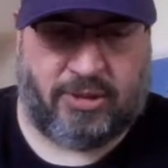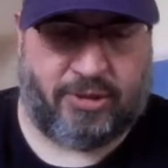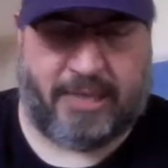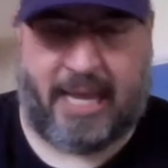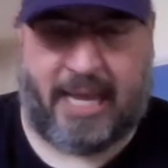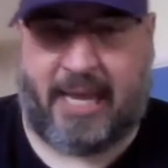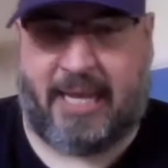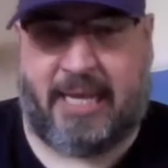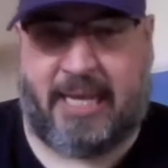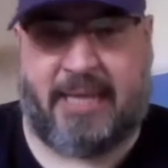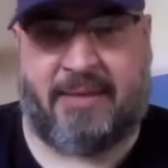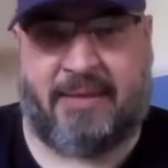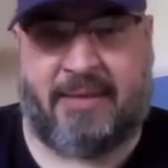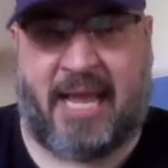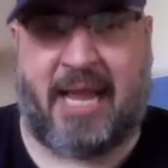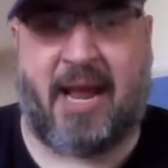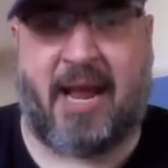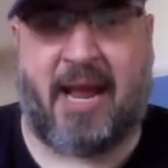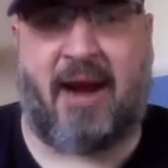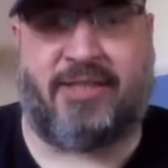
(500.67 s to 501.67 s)

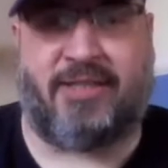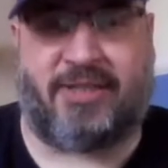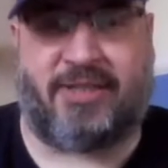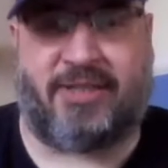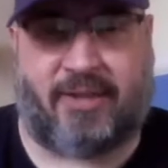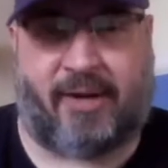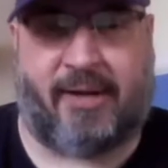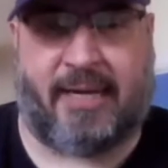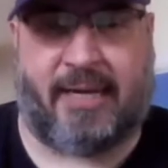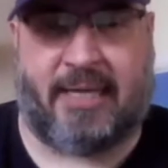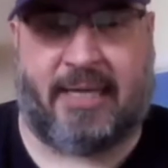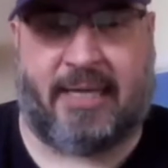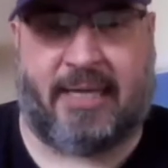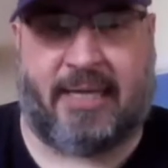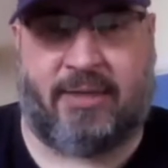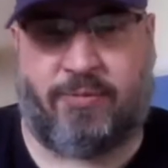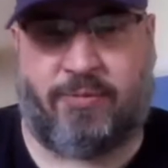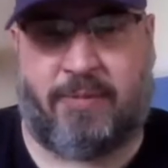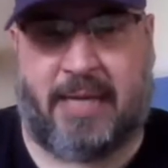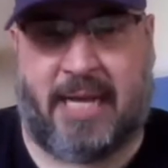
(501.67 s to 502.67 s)
they are starting
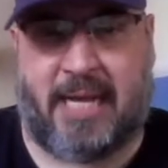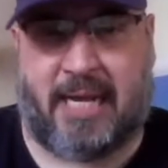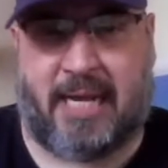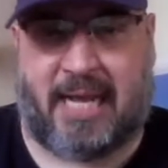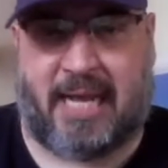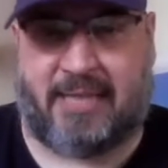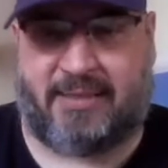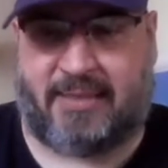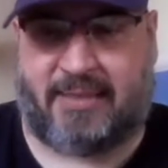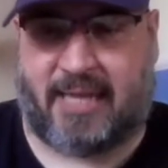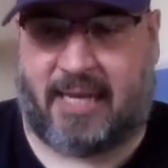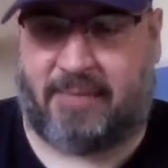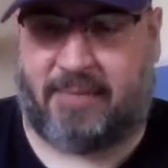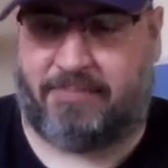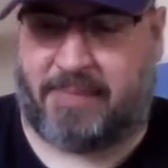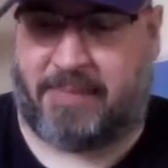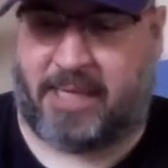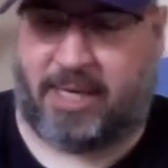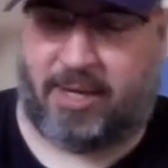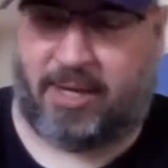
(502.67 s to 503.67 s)
to realize
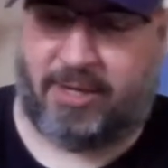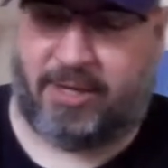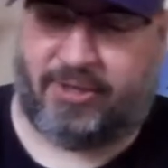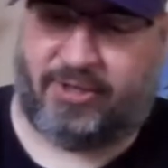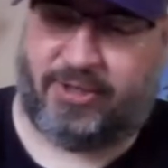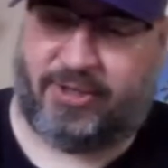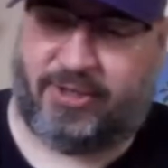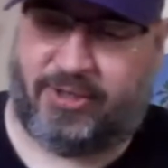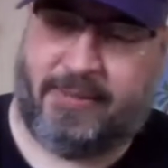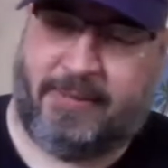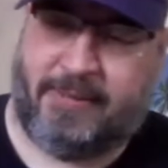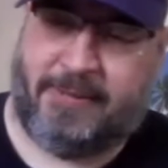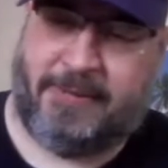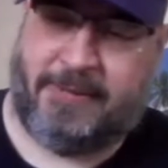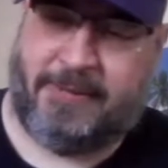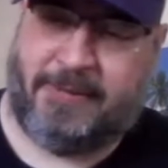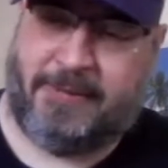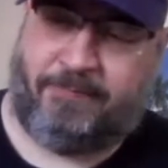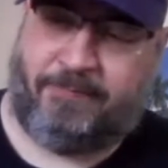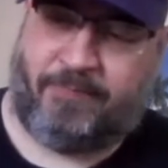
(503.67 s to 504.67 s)
that, because
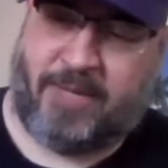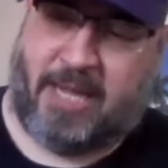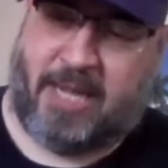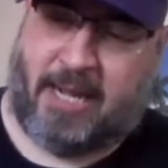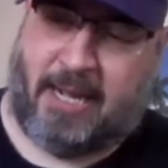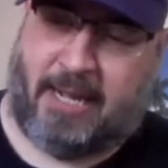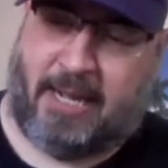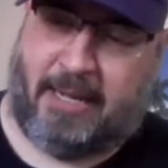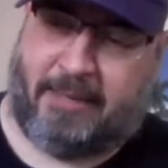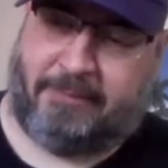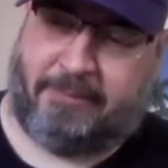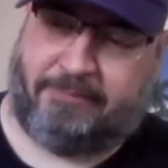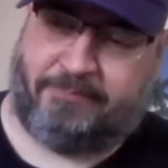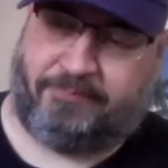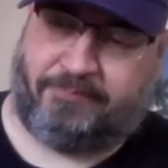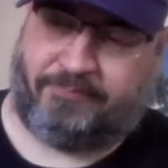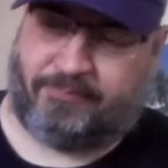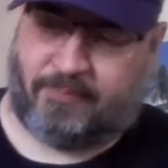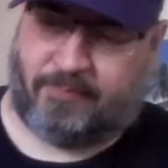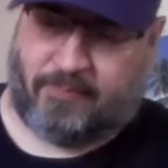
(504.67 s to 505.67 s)

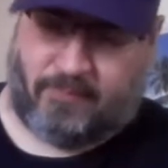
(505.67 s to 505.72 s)
um,